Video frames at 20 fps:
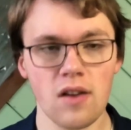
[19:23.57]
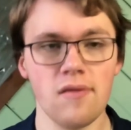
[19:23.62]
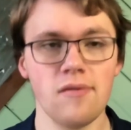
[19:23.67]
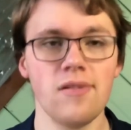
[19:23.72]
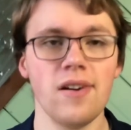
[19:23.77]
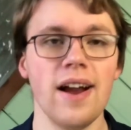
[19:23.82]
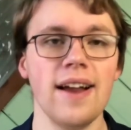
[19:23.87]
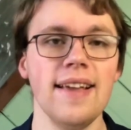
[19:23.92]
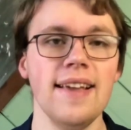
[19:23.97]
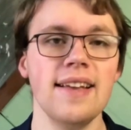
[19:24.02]

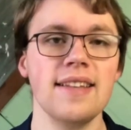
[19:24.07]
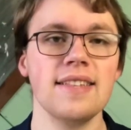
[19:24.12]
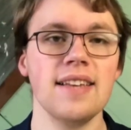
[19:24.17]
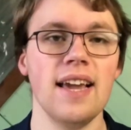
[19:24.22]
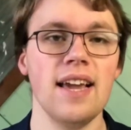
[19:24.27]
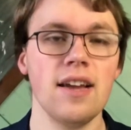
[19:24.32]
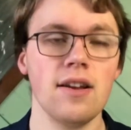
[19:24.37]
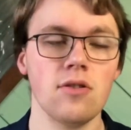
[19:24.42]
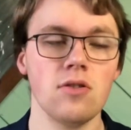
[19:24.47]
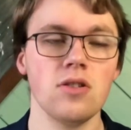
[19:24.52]
Verhaeghe has
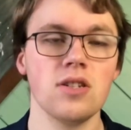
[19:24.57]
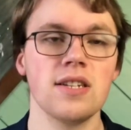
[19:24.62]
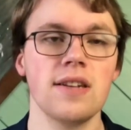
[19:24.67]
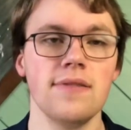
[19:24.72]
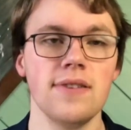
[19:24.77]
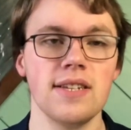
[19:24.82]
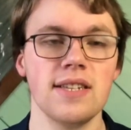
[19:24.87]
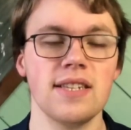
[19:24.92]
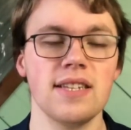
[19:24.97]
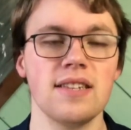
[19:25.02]
8 goals,
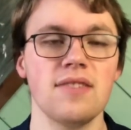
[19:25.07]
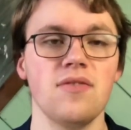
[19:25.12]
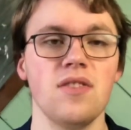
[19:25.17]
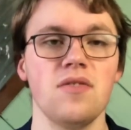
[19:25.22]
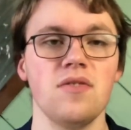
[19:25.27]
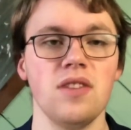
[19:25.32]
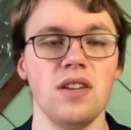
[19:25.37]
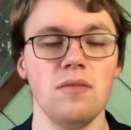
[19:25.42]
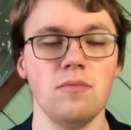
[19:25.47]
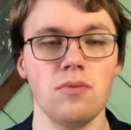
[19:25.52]
7 assists,
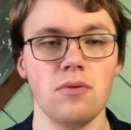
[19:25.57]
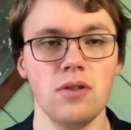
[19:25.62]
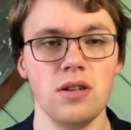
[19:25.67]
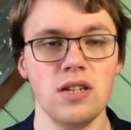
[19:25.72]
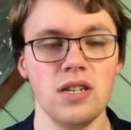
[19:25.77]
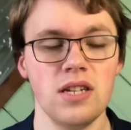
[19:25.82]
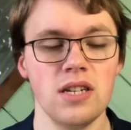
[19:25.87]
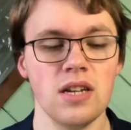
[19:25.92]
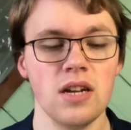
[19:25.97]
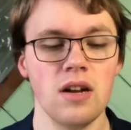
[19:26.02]
15
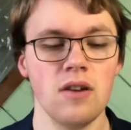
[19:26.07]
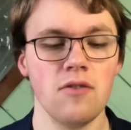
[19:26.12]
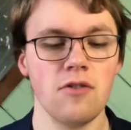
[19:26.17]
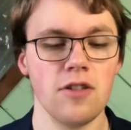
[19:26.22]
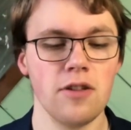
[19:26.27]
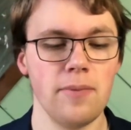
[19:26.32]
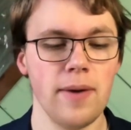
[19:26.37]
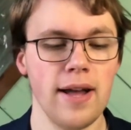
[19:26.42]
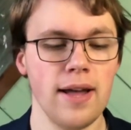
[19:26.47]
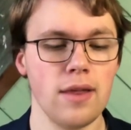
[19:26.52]
points for
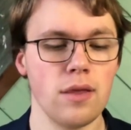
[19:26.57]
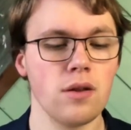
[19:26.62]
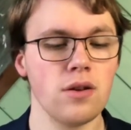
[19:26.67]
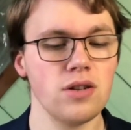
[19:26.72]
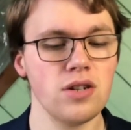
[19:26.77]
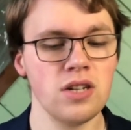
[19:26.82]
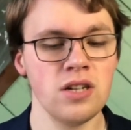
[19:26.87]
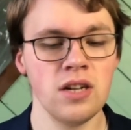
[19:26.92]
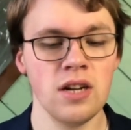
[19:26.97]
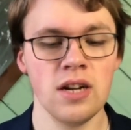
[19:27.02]
the
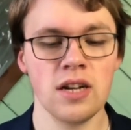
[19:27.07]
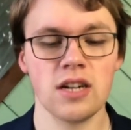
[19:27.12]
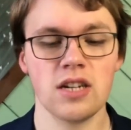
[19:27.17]
Panthers.